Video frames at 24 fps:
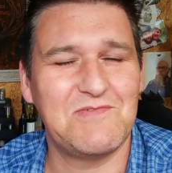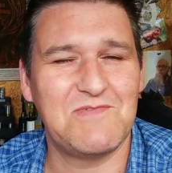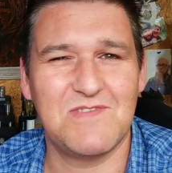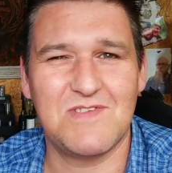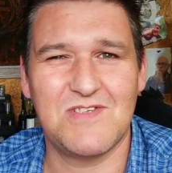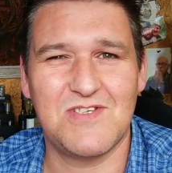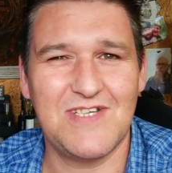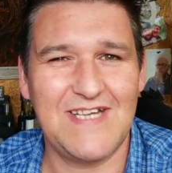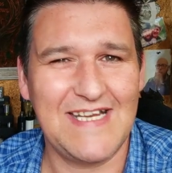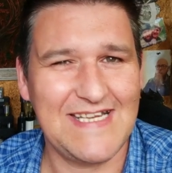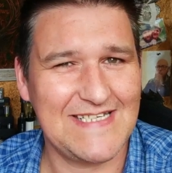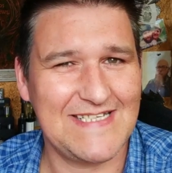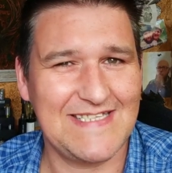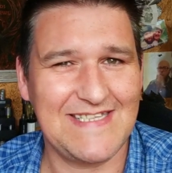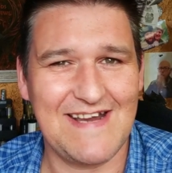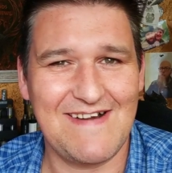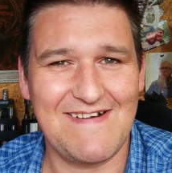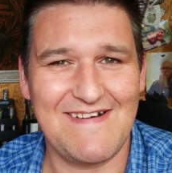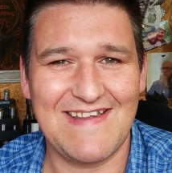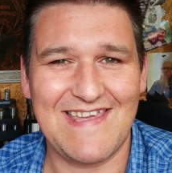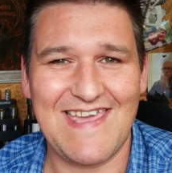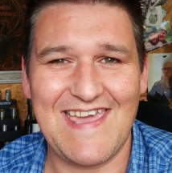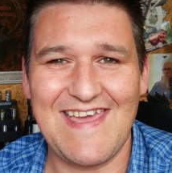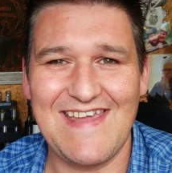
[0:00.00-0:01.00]
Should I
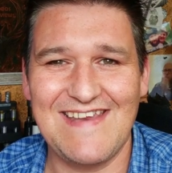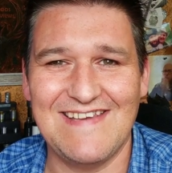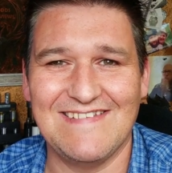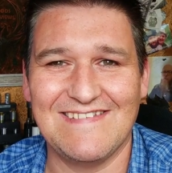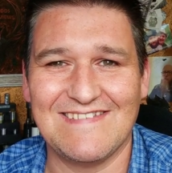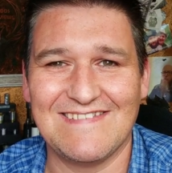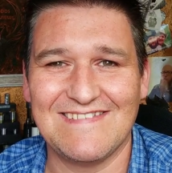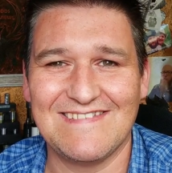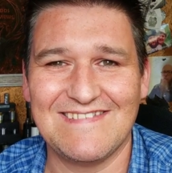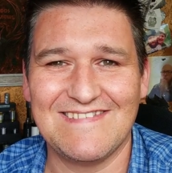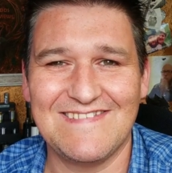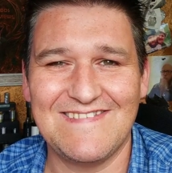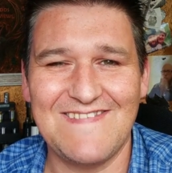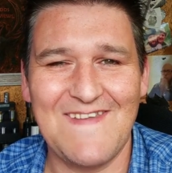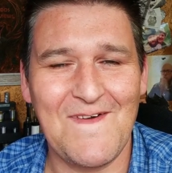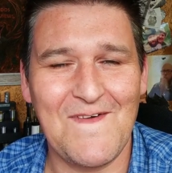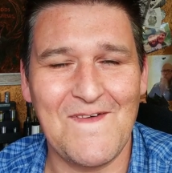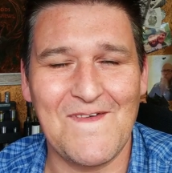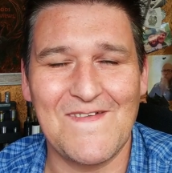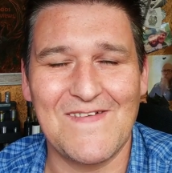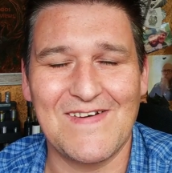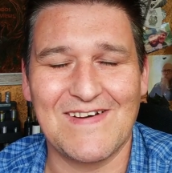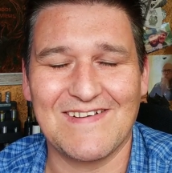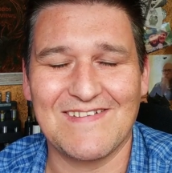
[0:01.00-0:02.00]
start again?
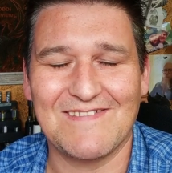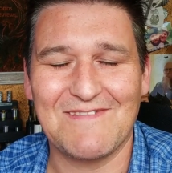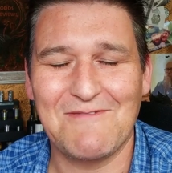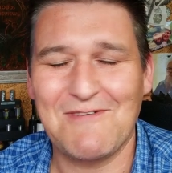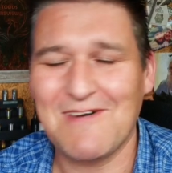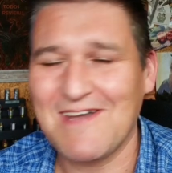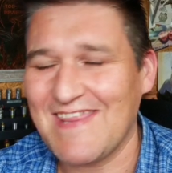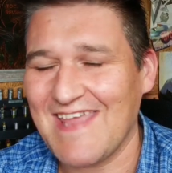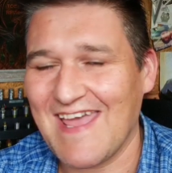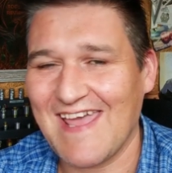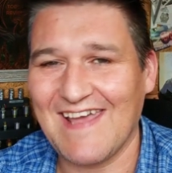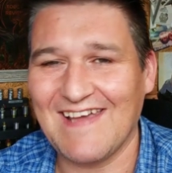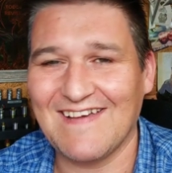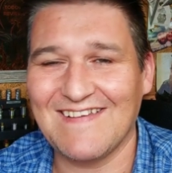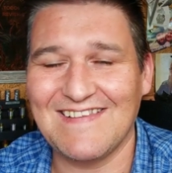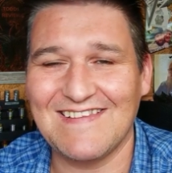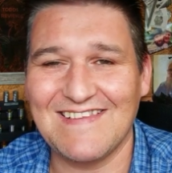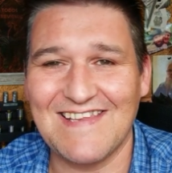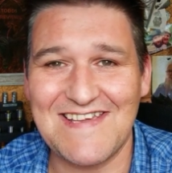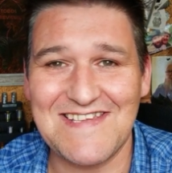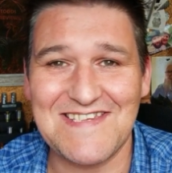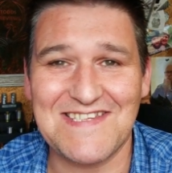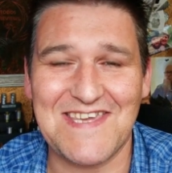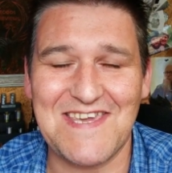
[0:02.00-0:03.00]
No. What the hell?
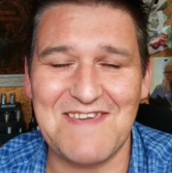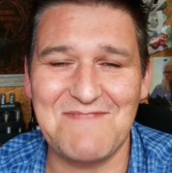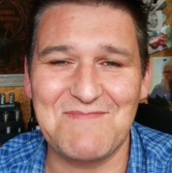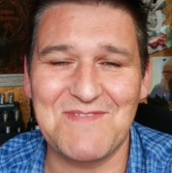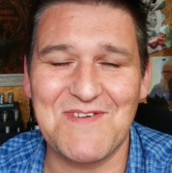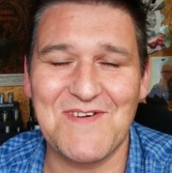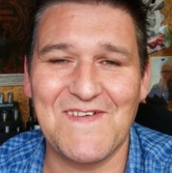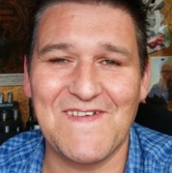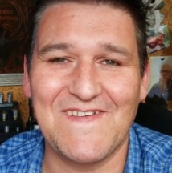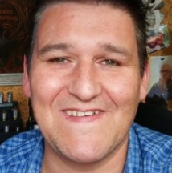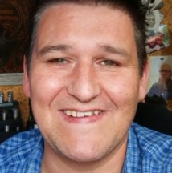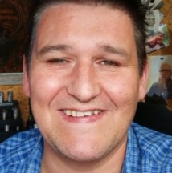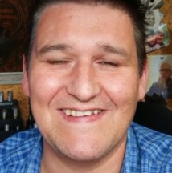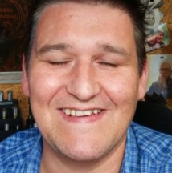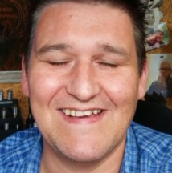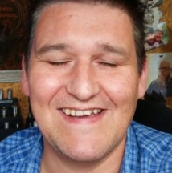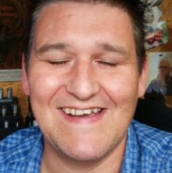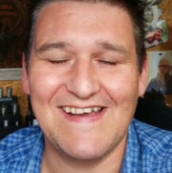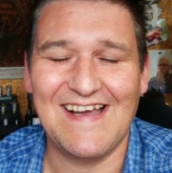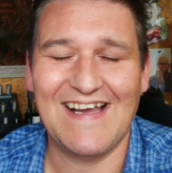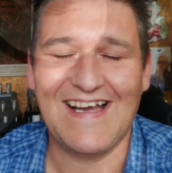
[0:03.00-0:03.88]
Let's keep going.